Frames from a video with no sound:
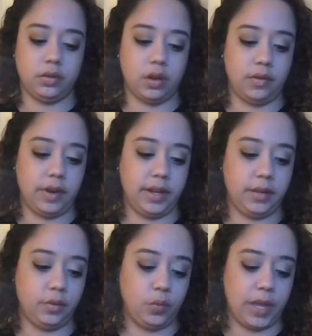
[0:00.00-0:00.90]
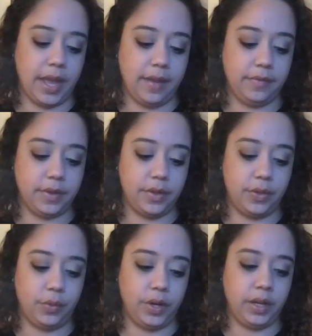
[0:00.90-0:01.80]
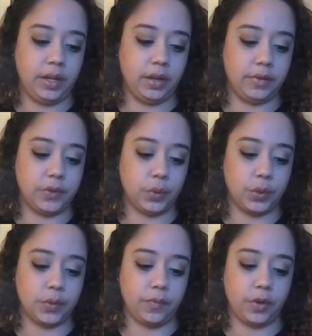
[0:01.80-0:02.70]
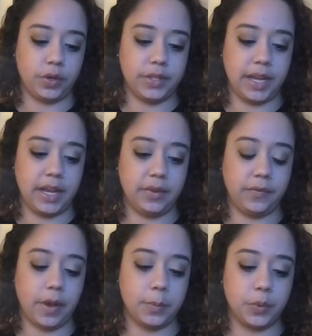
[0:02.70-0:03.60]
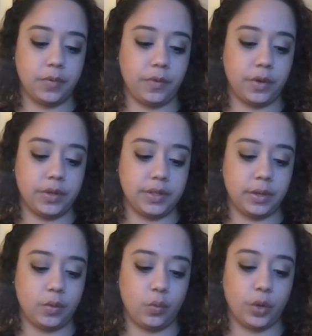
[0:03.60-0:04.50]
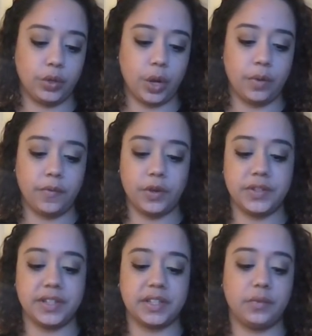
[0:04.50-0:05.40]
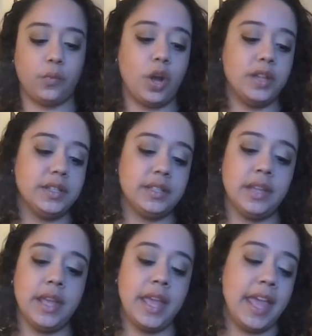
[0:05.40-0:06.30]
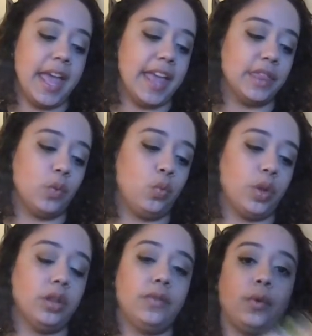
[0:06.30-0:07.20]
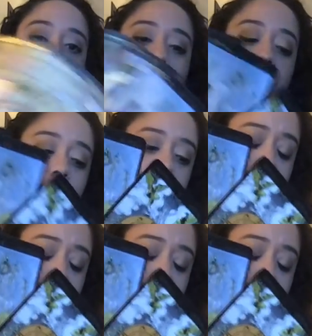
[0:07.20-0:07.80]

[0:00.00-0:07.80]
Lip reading: All right, we have the Three of Swords reversed, Eight of Cups reversed, World card reversed, Six of Wands, and the Wheel of Fortune.